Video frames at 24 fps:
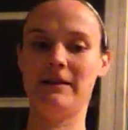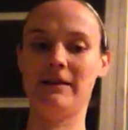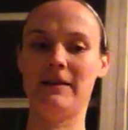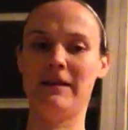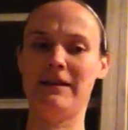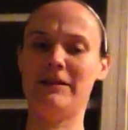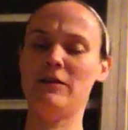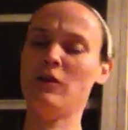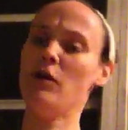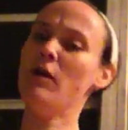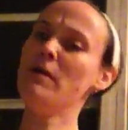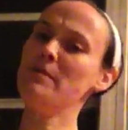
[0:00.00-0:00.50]
I
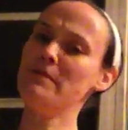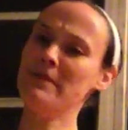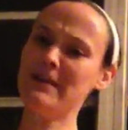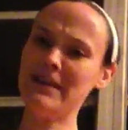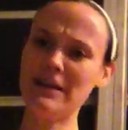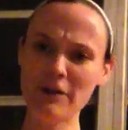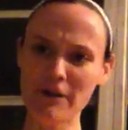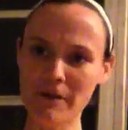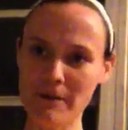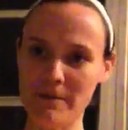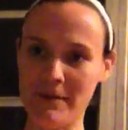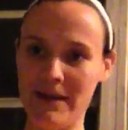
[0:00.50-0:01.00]
know a
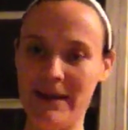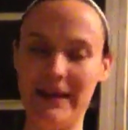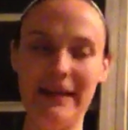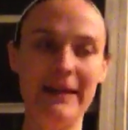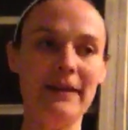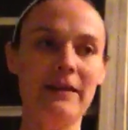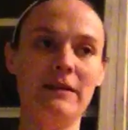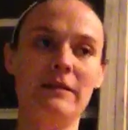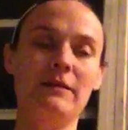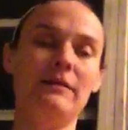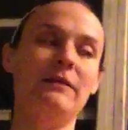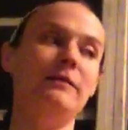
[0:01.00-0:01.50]

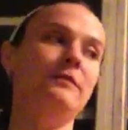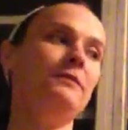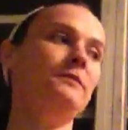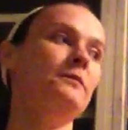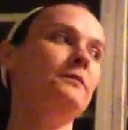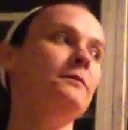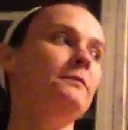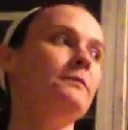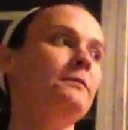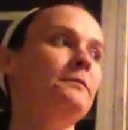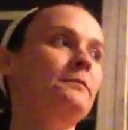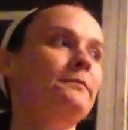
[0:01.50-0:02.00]
pyramid, and
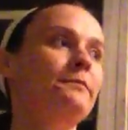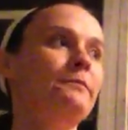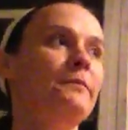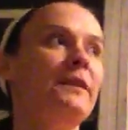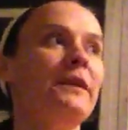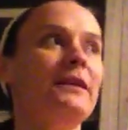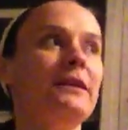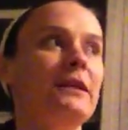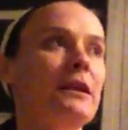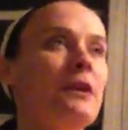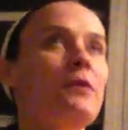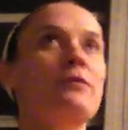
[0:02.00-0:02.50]

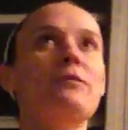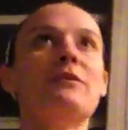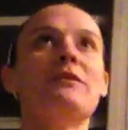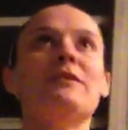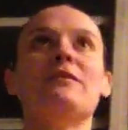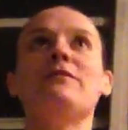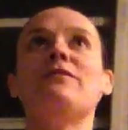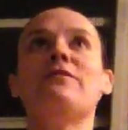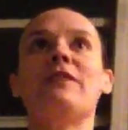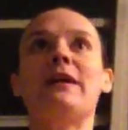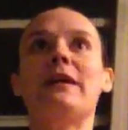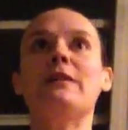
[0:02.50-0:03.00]
I can't
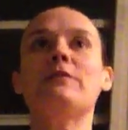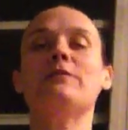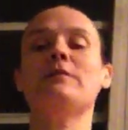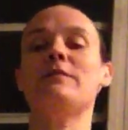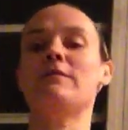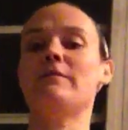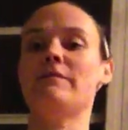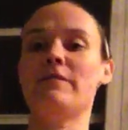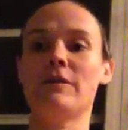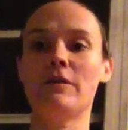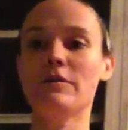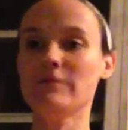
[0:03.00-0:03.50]
really find one
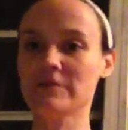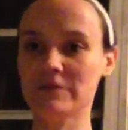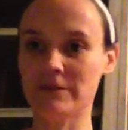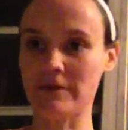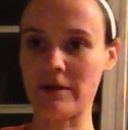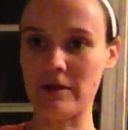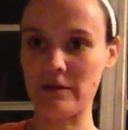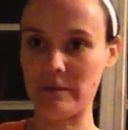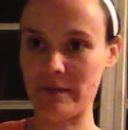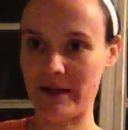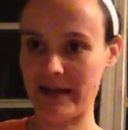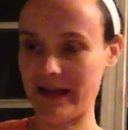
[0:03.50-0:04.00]
of those
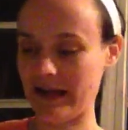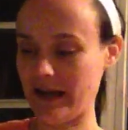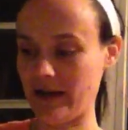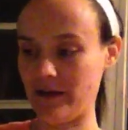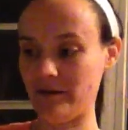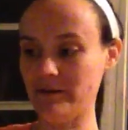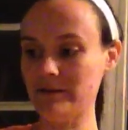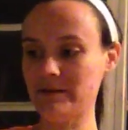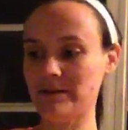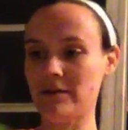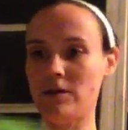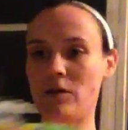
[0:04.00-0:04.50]
around my
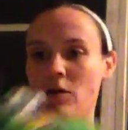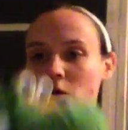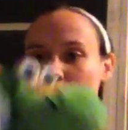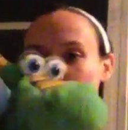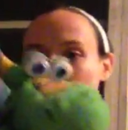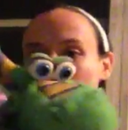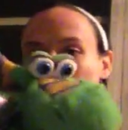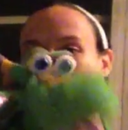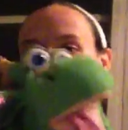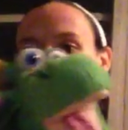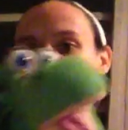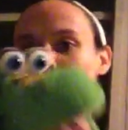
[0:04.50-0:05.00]
house.
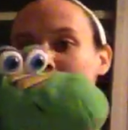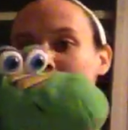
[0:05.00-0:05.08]
What